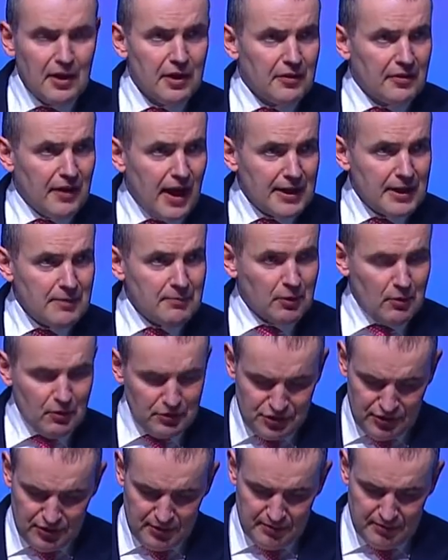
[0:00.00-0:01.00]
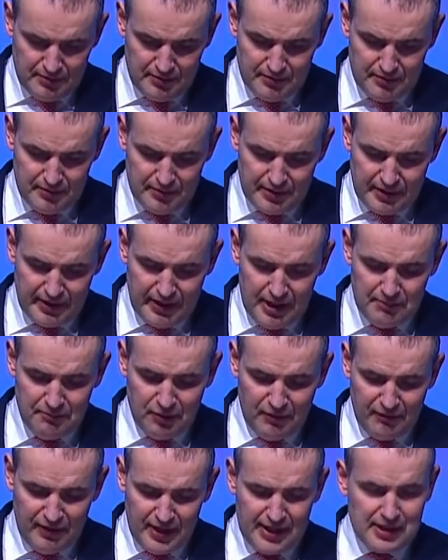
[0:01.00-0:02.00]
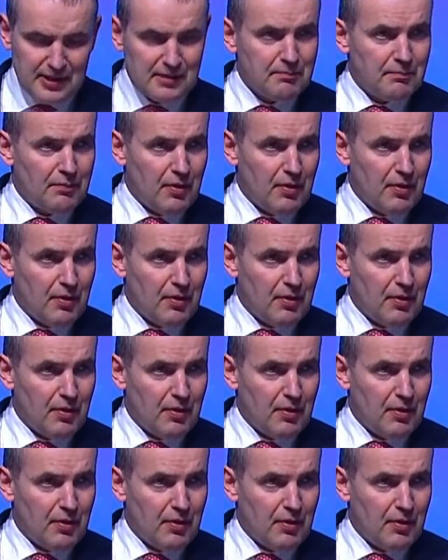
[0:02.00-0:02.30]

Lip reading: That approach can provide